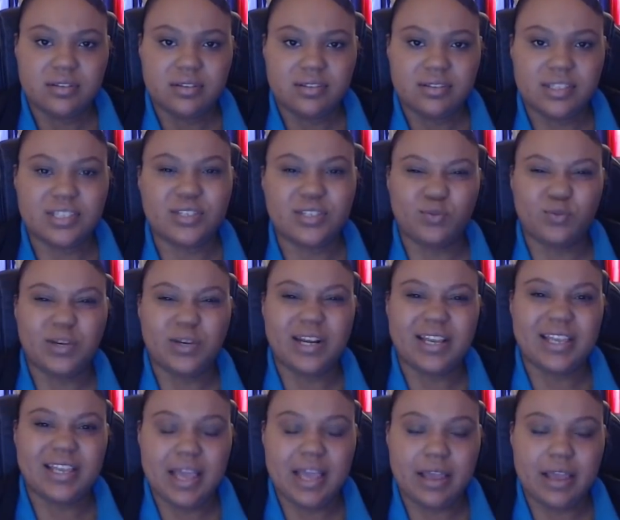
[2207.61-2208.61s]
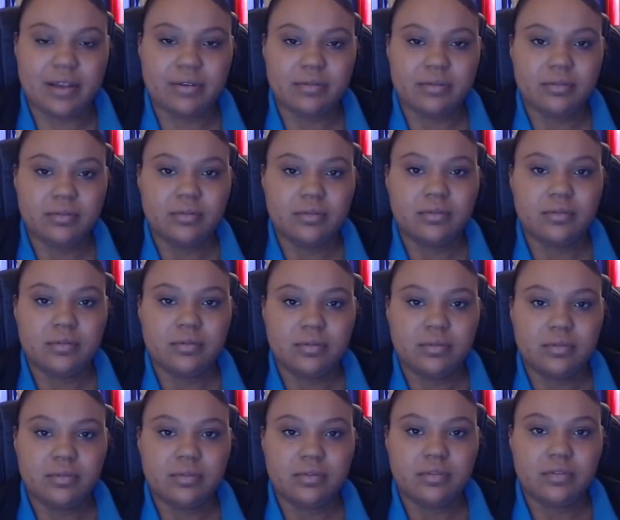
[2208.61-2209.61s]
This is what I get
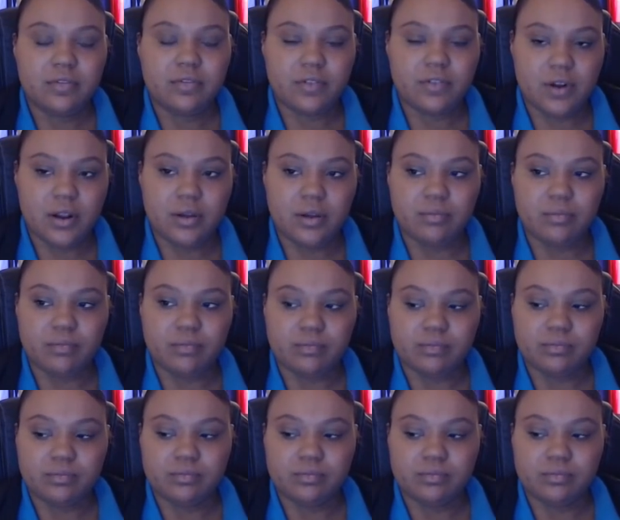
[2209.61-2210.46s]
from